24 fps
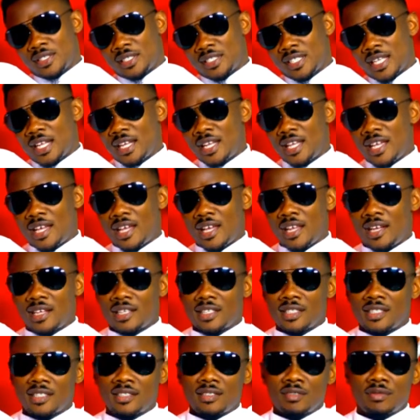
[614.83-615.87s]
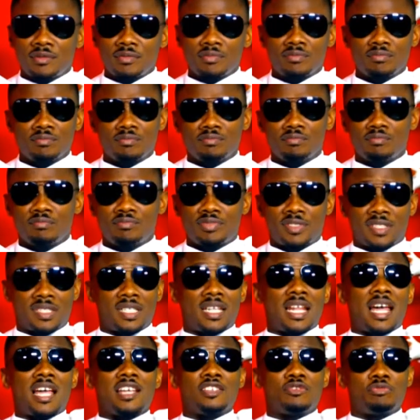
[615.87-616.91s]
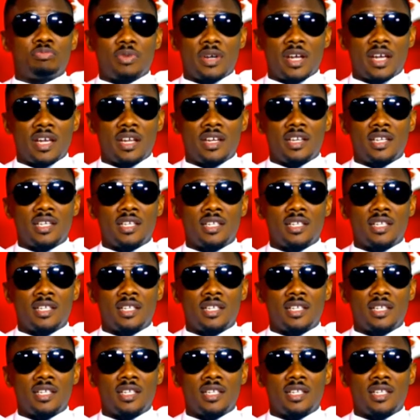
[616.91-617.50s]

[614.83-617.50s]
selling sliced bread